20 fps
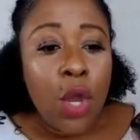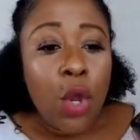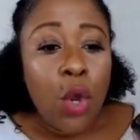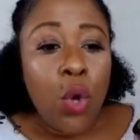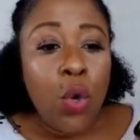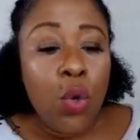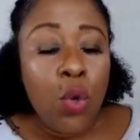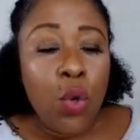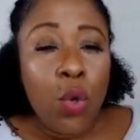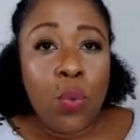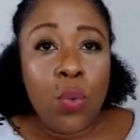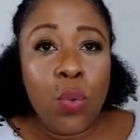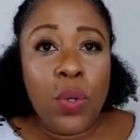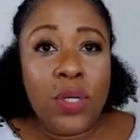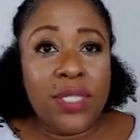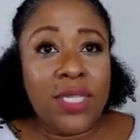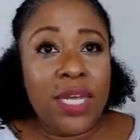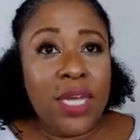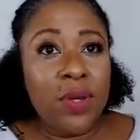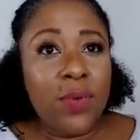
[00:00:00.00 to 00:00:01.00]
who
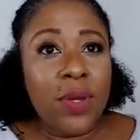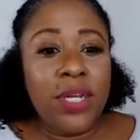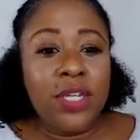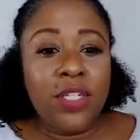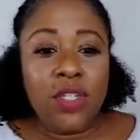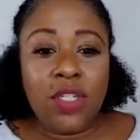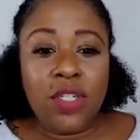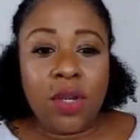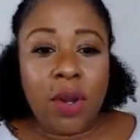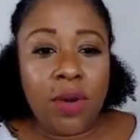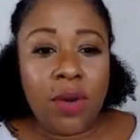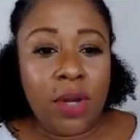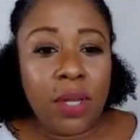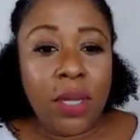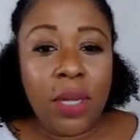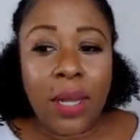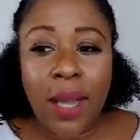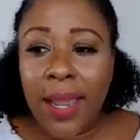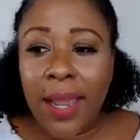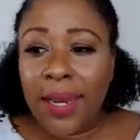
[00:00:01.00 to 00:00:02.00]
was getting ready to start on a
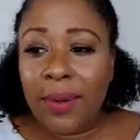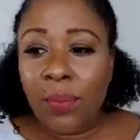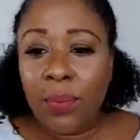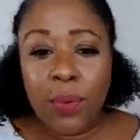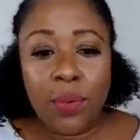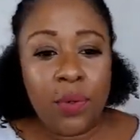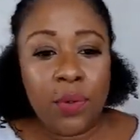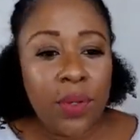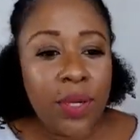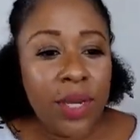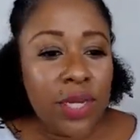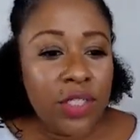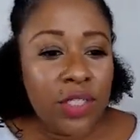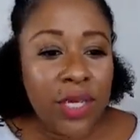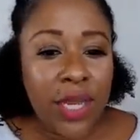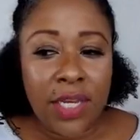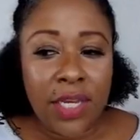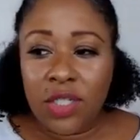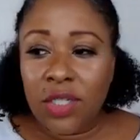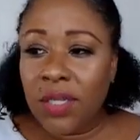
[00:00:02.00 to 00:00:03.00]
client. We were doing an
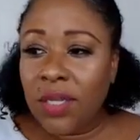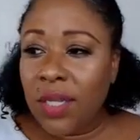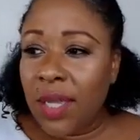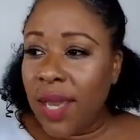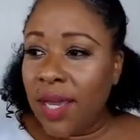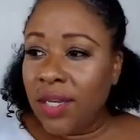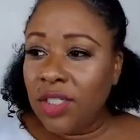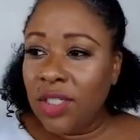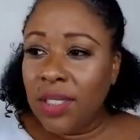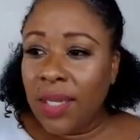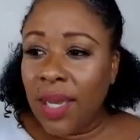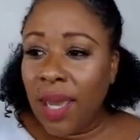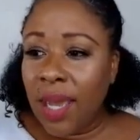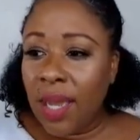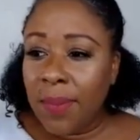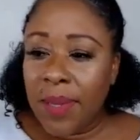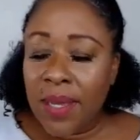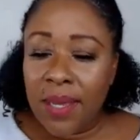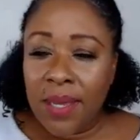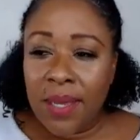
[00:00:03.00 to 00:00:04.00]
education class. She
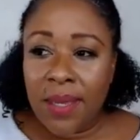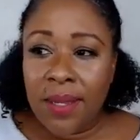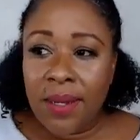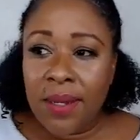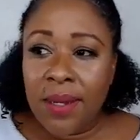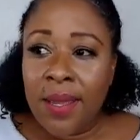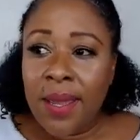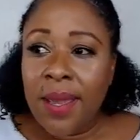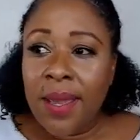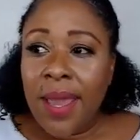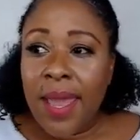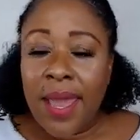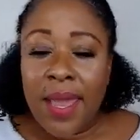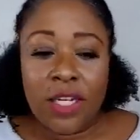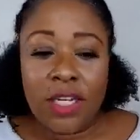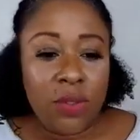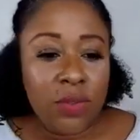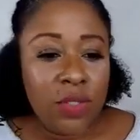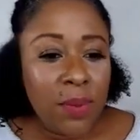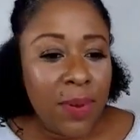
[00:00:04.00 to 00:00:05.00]
came in and
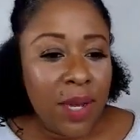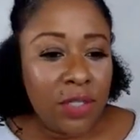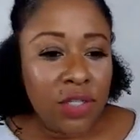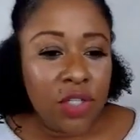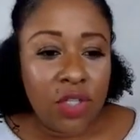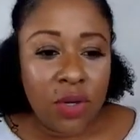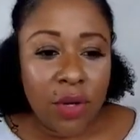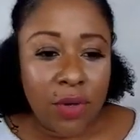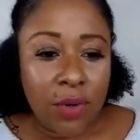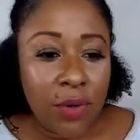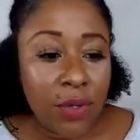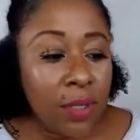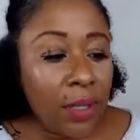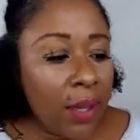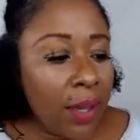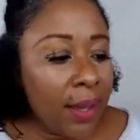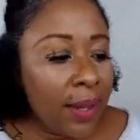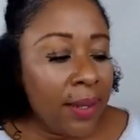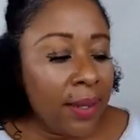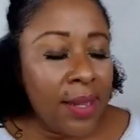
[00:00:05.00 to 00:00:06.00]
she was about to start on her
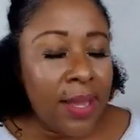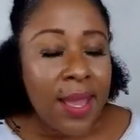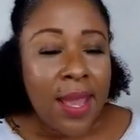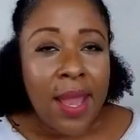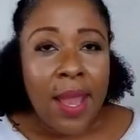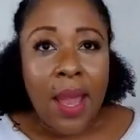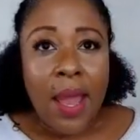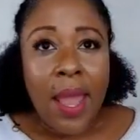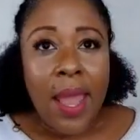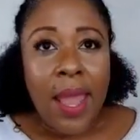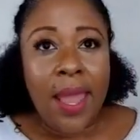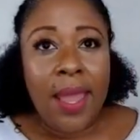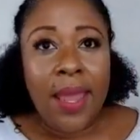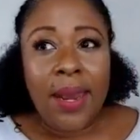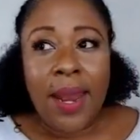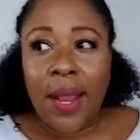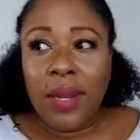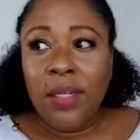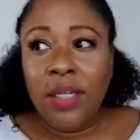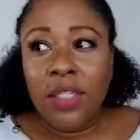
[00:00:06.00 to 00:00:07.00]
client. And
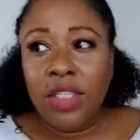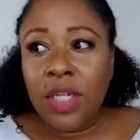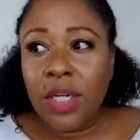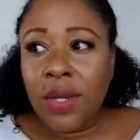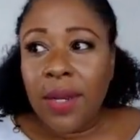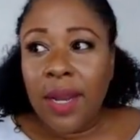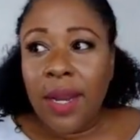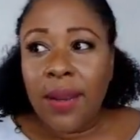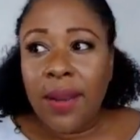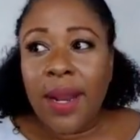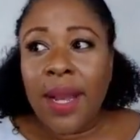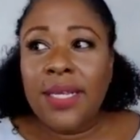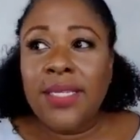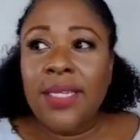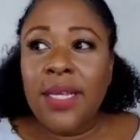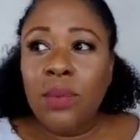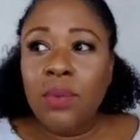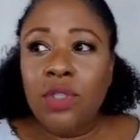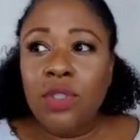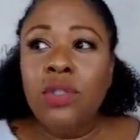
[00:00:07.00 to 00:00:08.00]
I looked at her hair. I
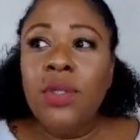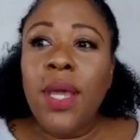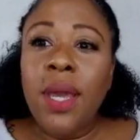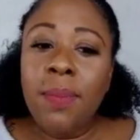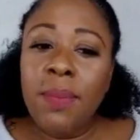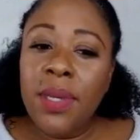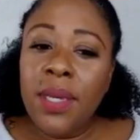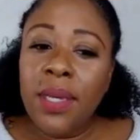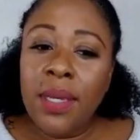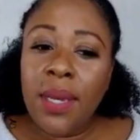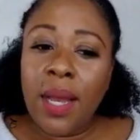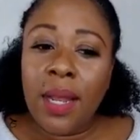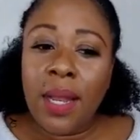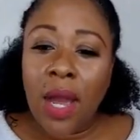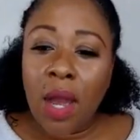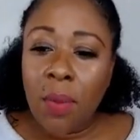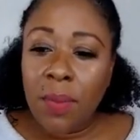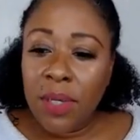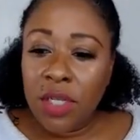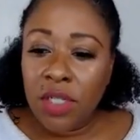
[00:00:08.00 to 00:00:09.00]
said, would you
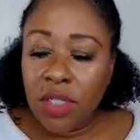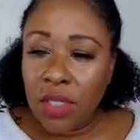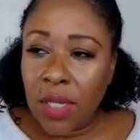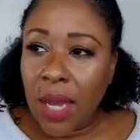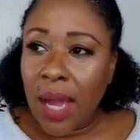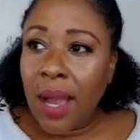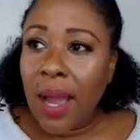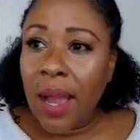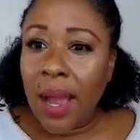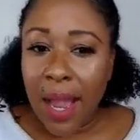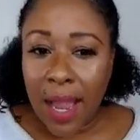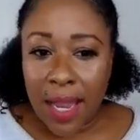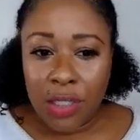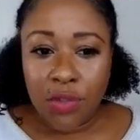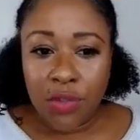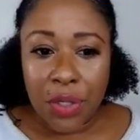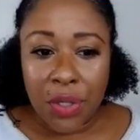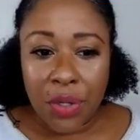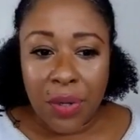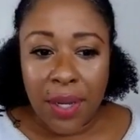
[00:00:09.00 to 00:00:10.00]
allow me to
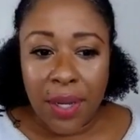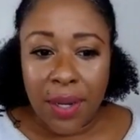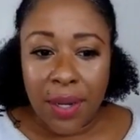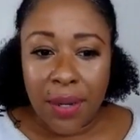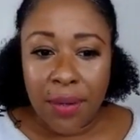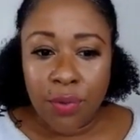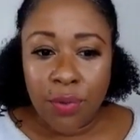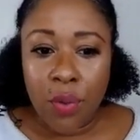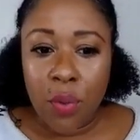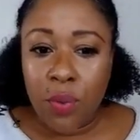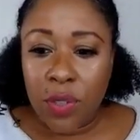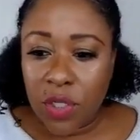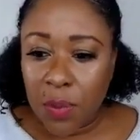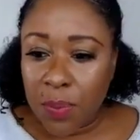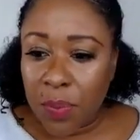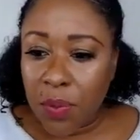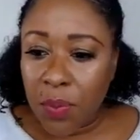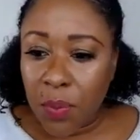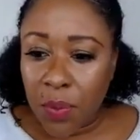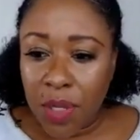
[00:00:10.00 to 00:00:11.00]
hydrate her hair, do a
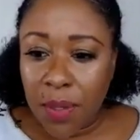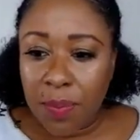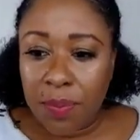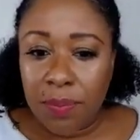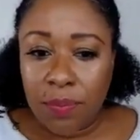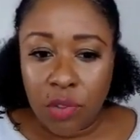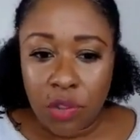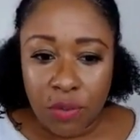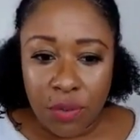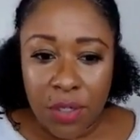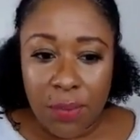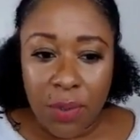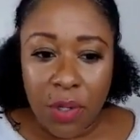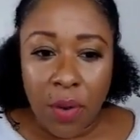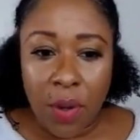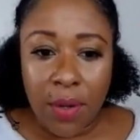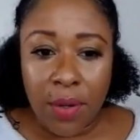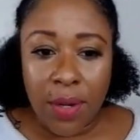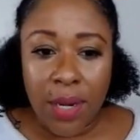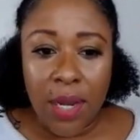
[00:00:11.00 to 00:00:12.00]
whisper whip treatment
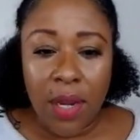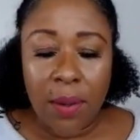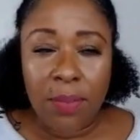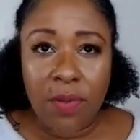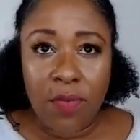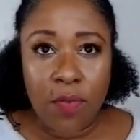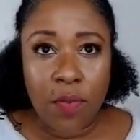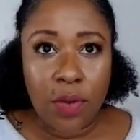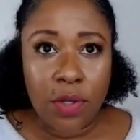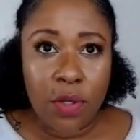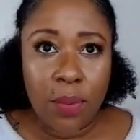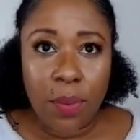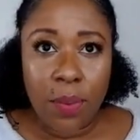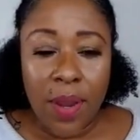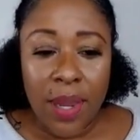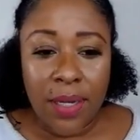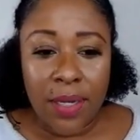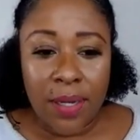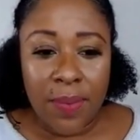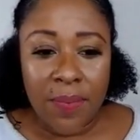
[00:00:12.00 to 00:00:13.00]
on her hair before you
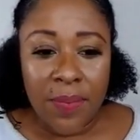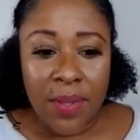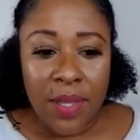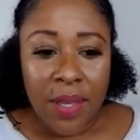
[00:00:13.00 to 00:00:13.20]
braid it?